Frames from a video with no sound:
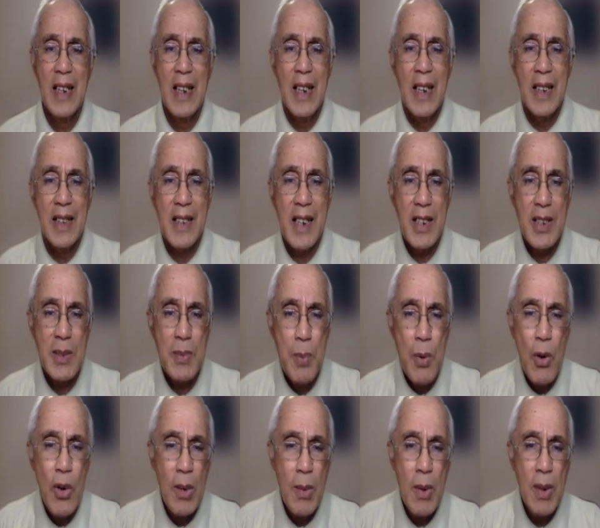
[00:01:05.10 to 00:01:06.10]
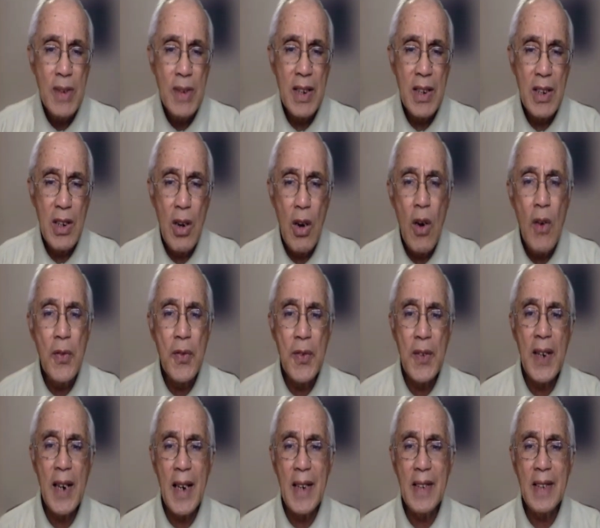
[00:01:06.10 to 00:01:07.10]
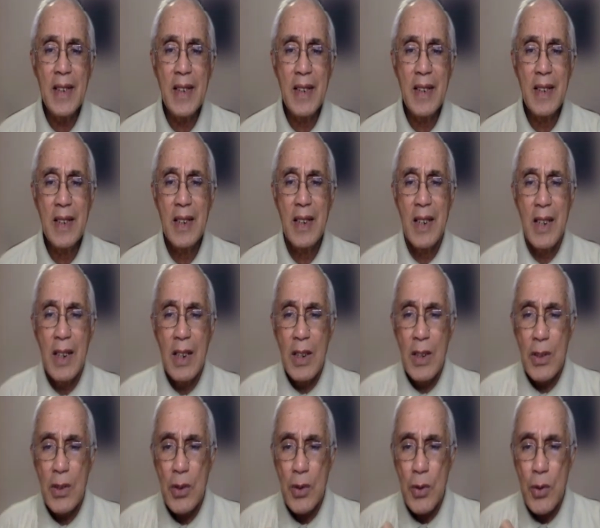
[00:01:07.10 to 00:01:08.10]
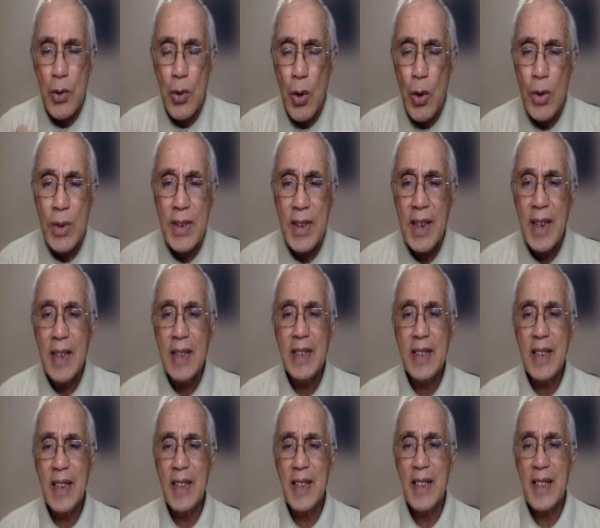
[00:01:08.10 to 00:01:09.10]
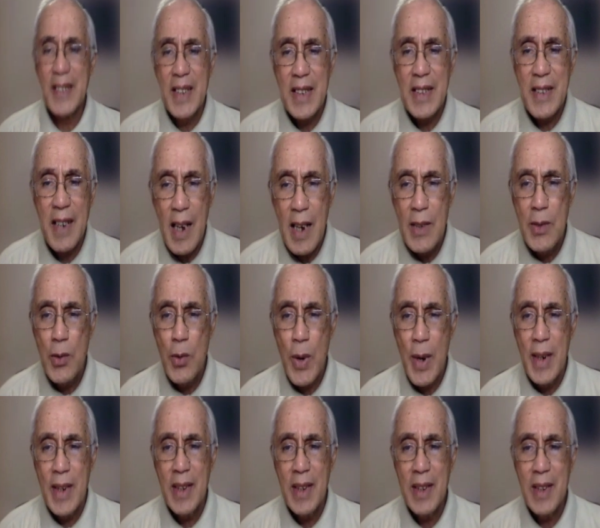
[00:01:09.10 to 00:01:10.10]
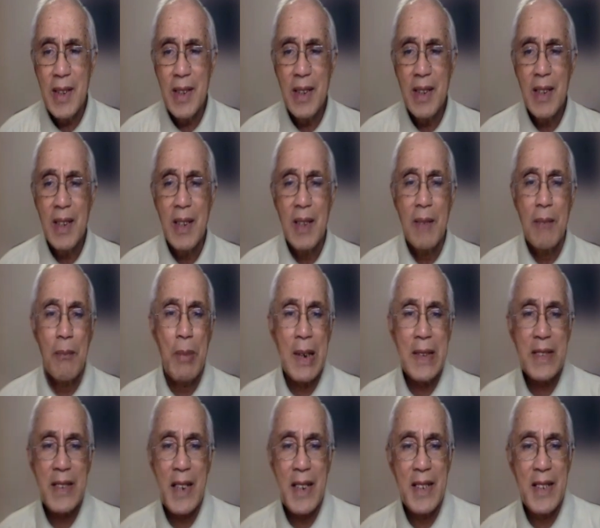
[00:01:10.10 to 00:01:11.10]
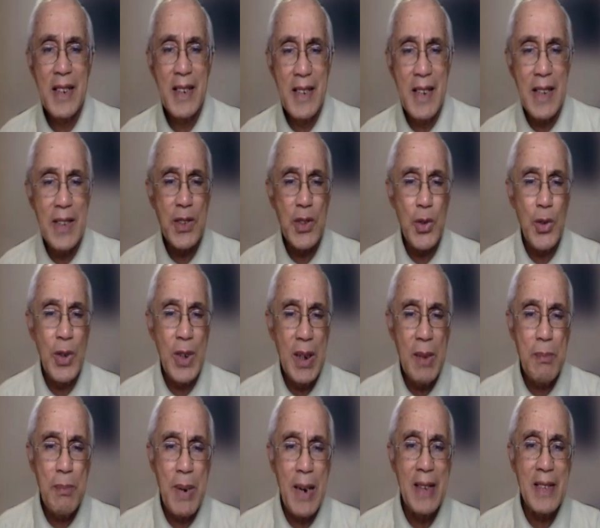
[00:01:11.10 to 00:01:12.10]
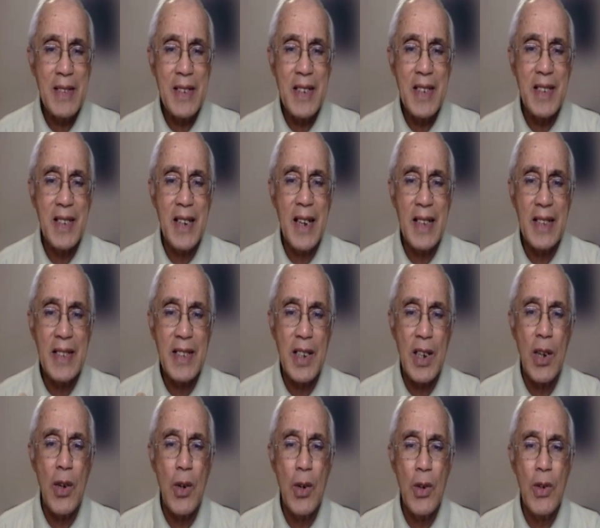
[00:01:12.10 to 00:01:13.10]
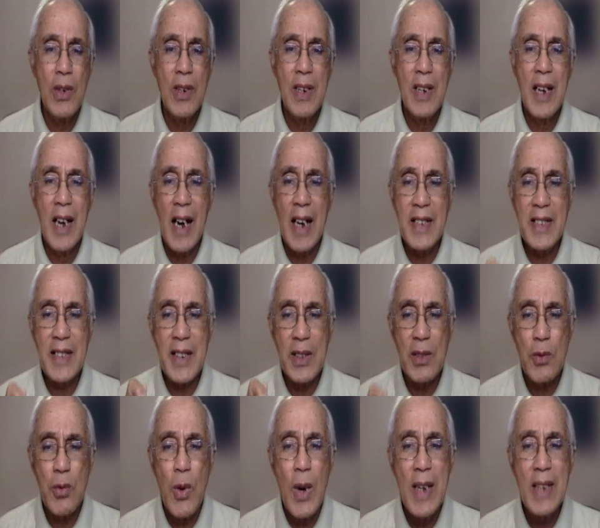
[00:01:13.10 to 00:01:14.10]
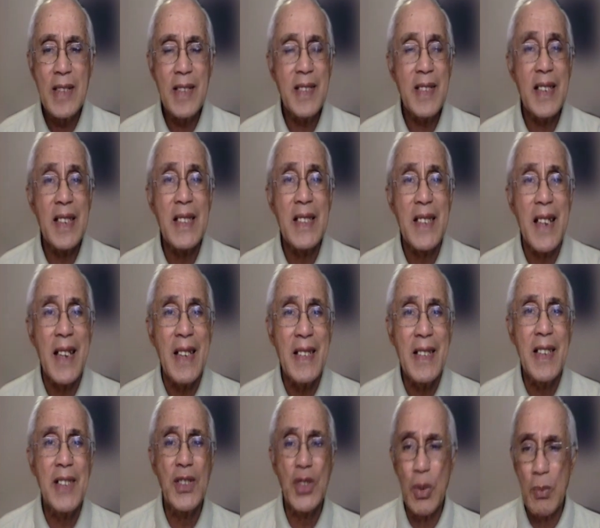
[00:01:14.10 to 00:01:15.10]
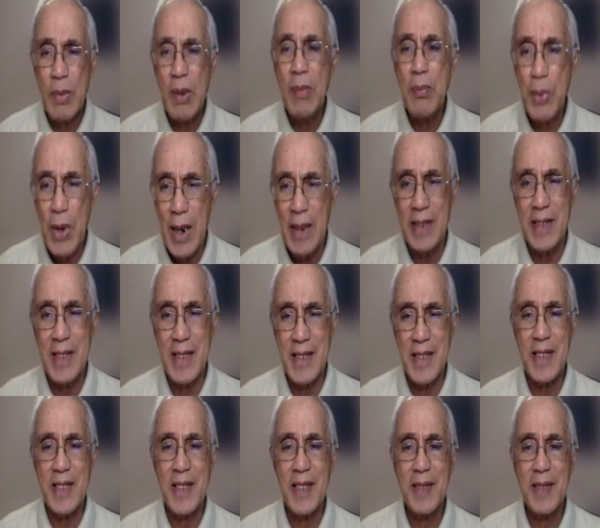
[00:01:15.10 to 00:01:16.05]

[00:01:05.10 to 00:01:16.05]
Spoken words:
They spoke about the law of God, taught it in a detailed way, but they did not truly practice God's law as it was intended to be practiced.